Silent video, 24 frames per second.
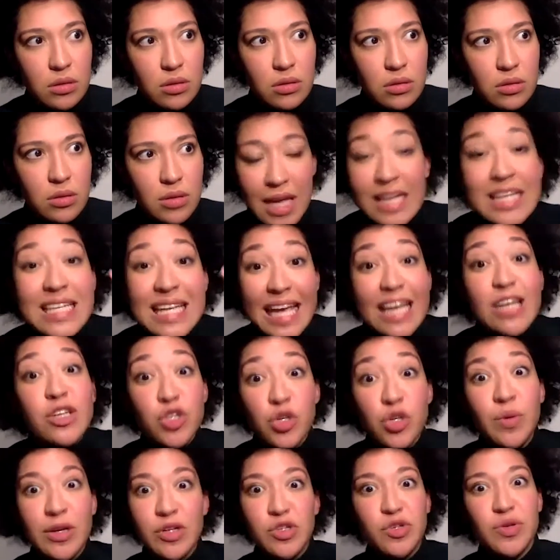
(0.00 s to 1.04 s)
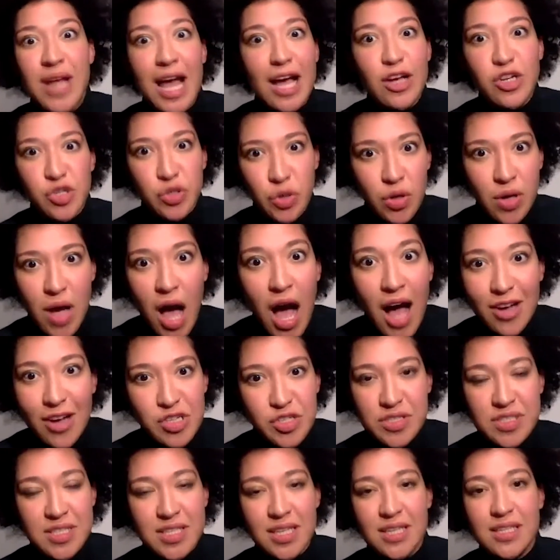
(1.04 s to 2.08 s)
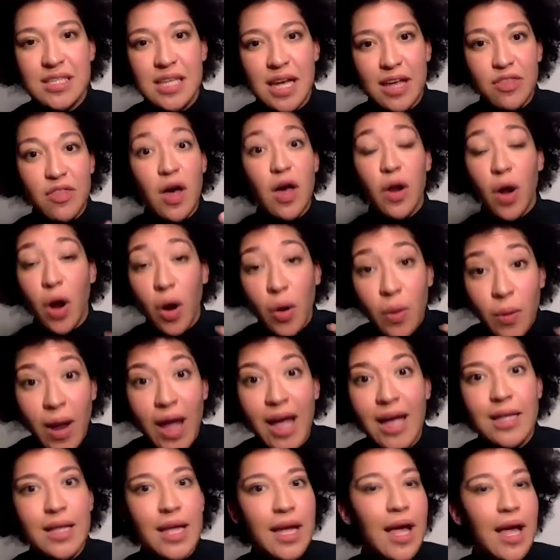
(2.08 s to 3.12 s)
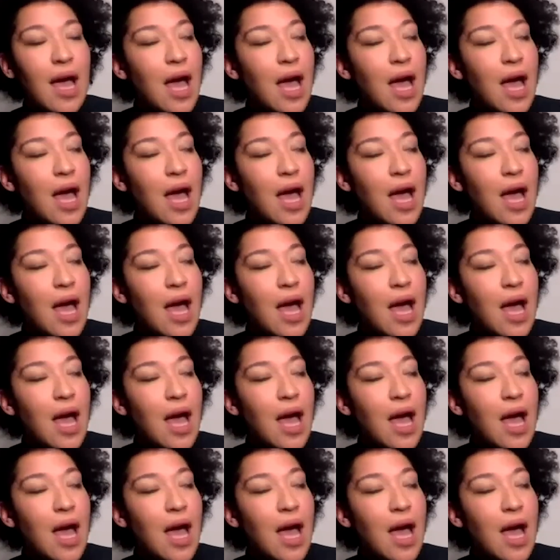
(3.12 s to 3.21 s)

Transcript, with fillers: in, into international consciousness, I thought, all right, like